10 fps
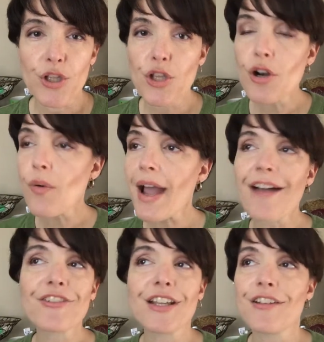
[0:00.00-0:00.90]
you don't
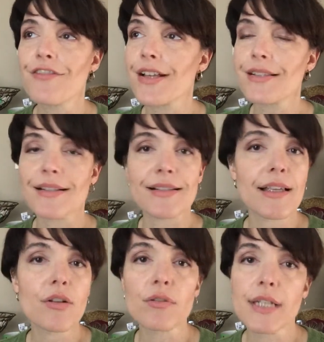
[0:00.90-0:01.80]
have to invest a
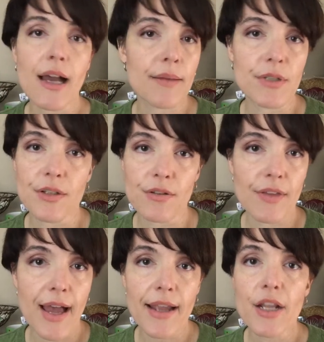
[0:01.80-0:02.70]
single dime to do
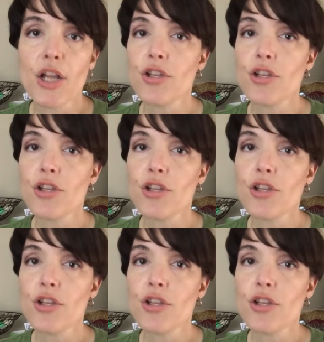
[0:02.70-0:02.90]
that.